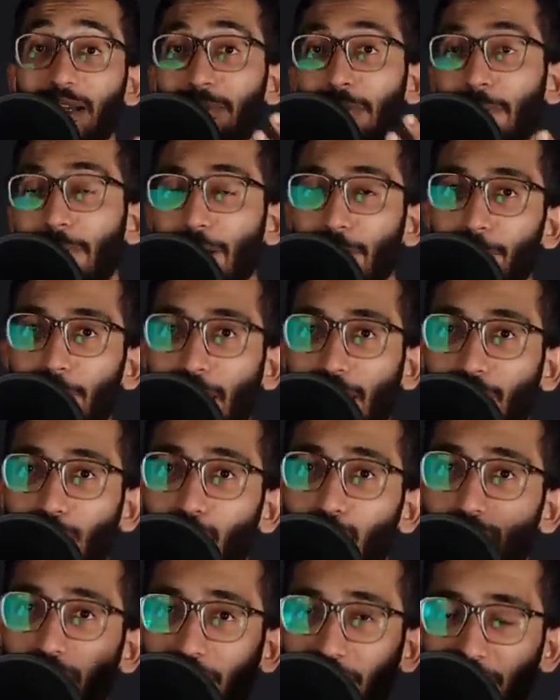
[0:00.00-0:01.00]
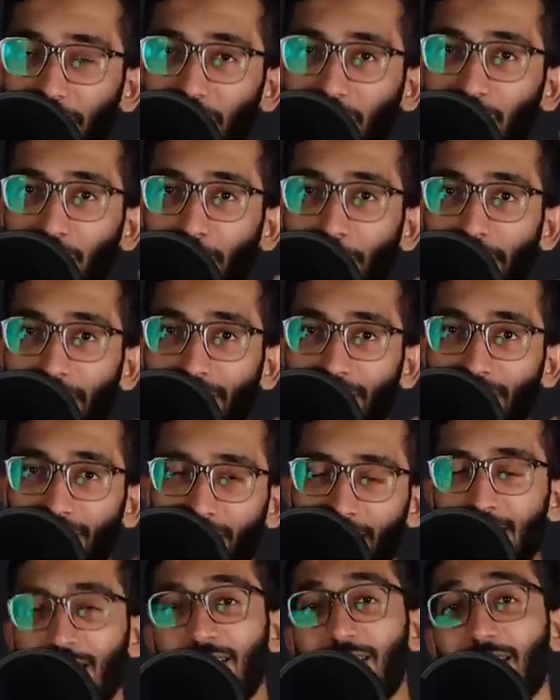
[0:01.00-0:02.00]
Remember Paru, the fisherwoman?
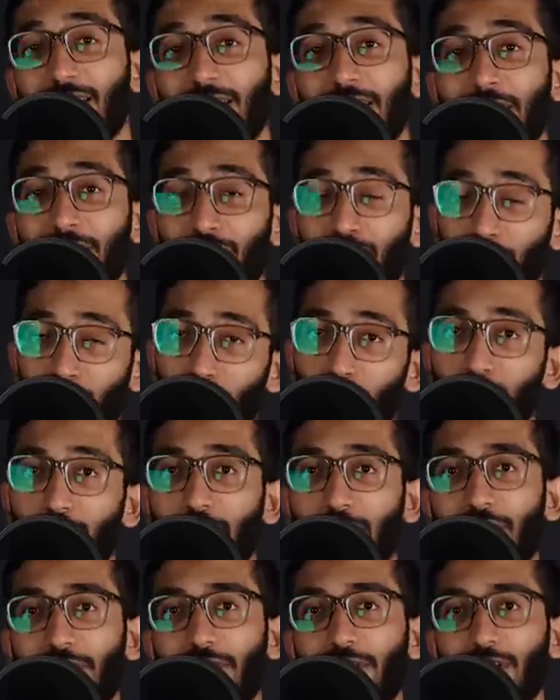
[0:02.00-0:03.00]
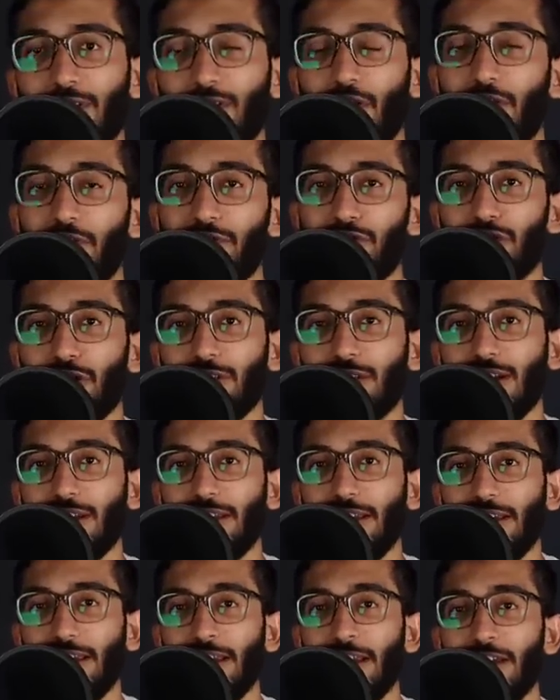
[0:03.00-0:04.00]
Sailing through the river of
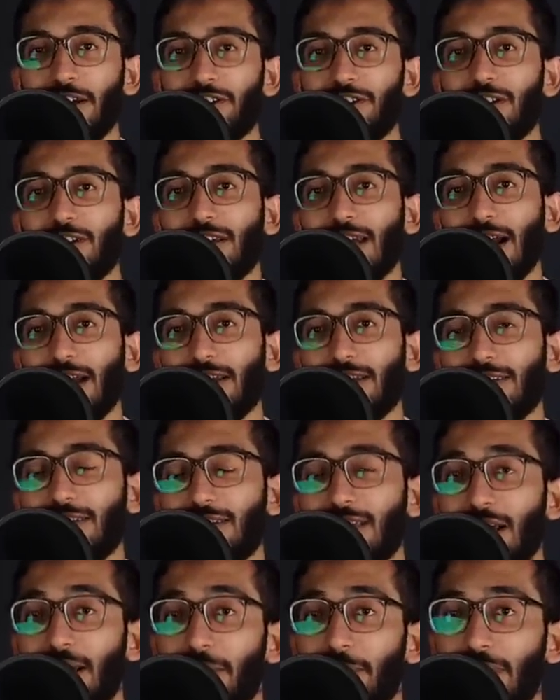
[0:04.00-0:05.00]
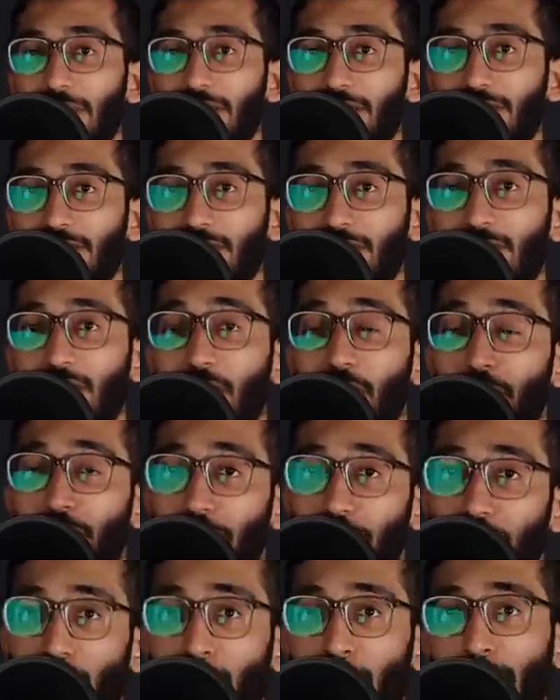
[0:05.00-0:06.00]
Chandragiri, she carries messages
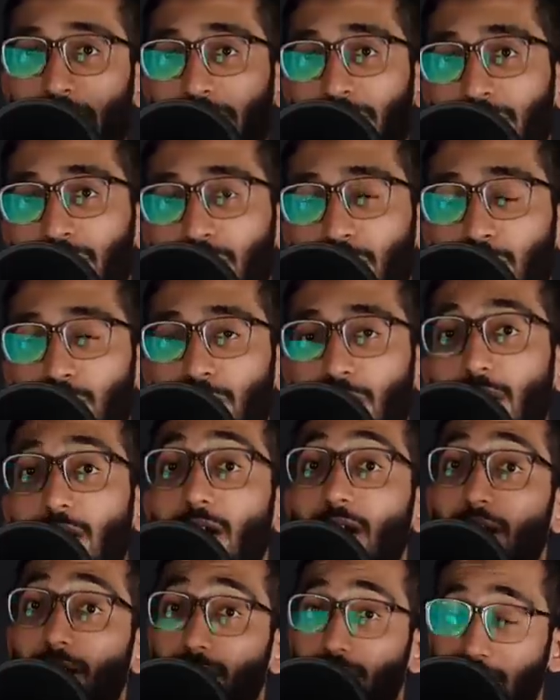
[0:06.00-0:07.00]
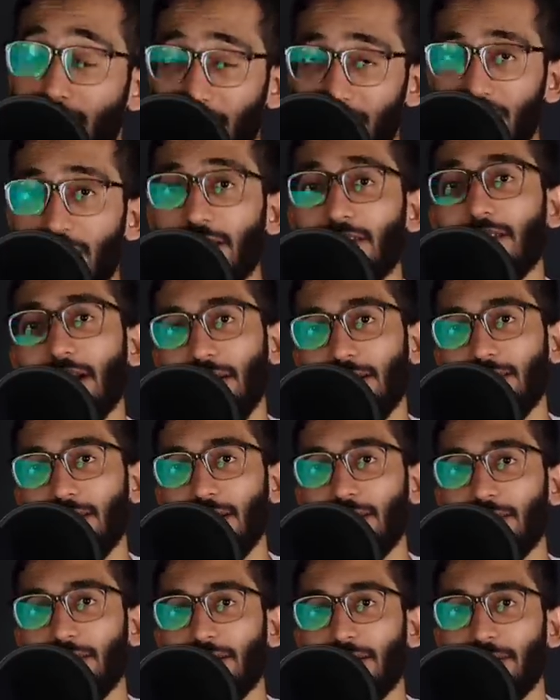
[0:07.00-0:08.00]
from and to Rashid and
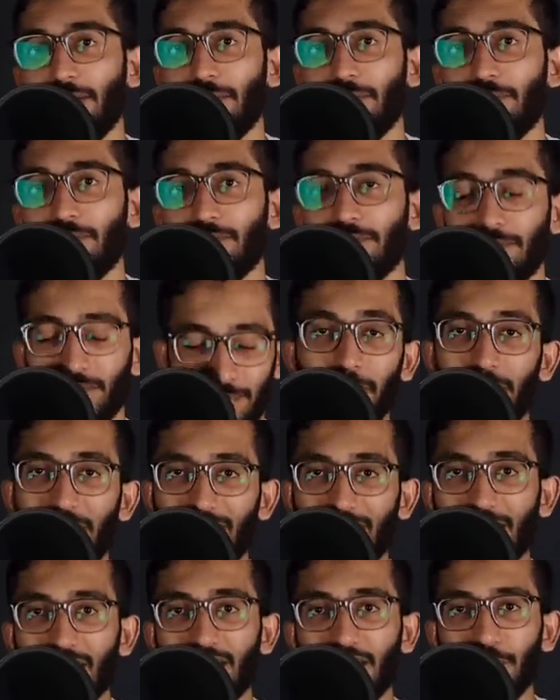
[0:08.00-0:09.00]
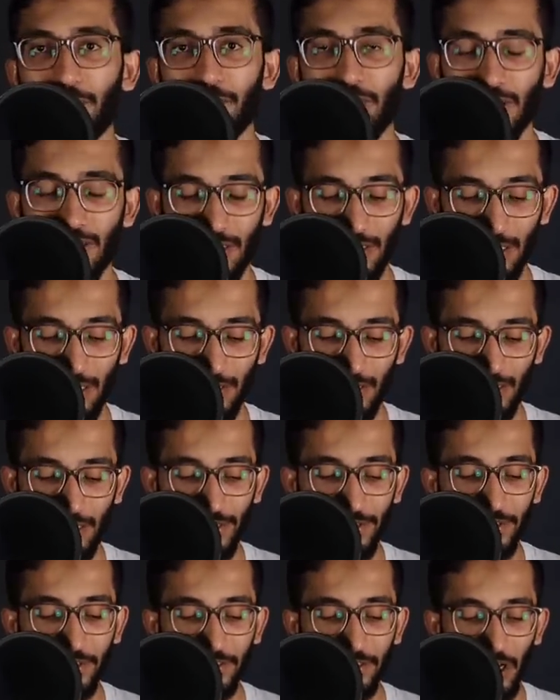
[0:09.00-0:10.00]
Nadira the misconceptions are
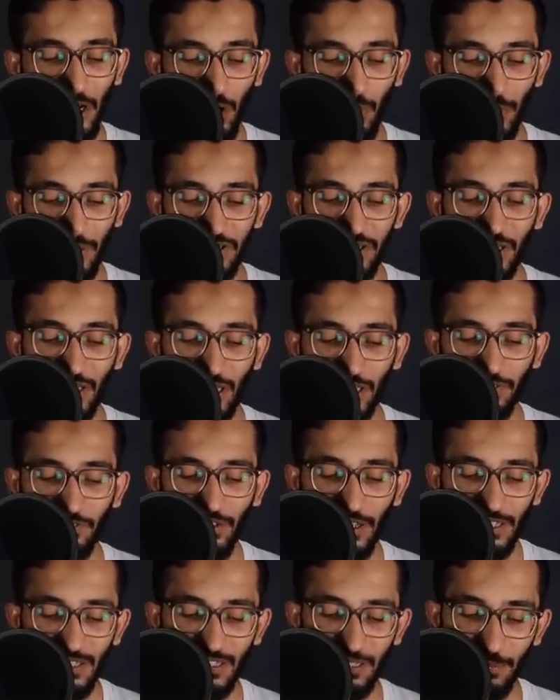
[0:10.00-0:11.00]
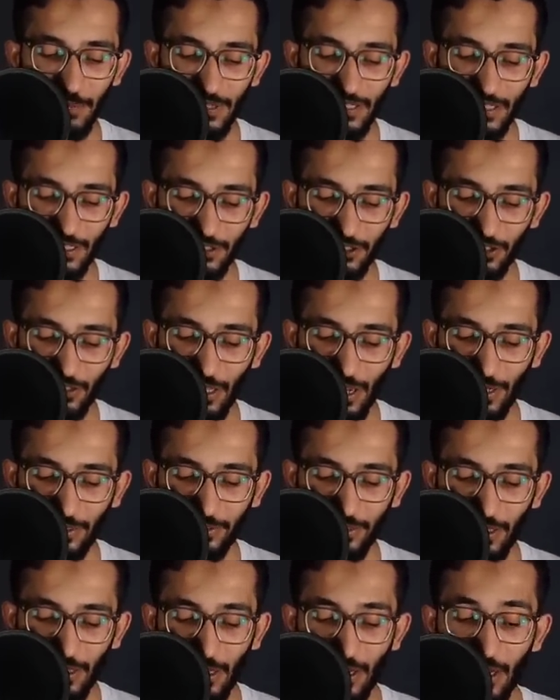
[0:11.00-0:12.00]
cleared when she conveys the message
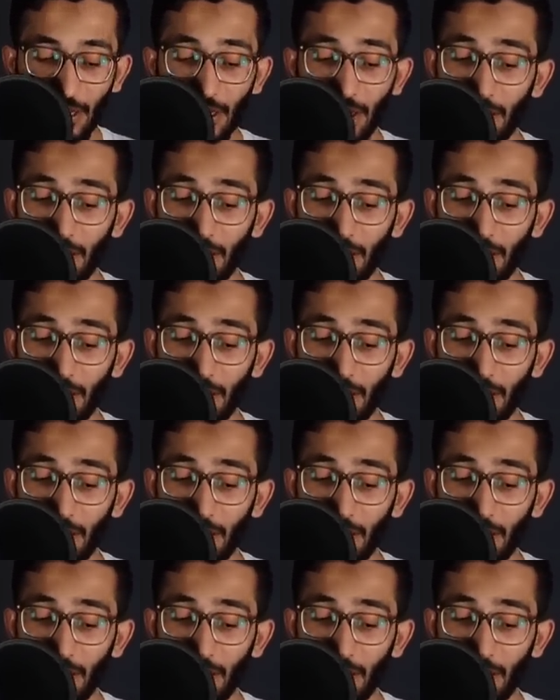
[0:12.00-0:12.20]
that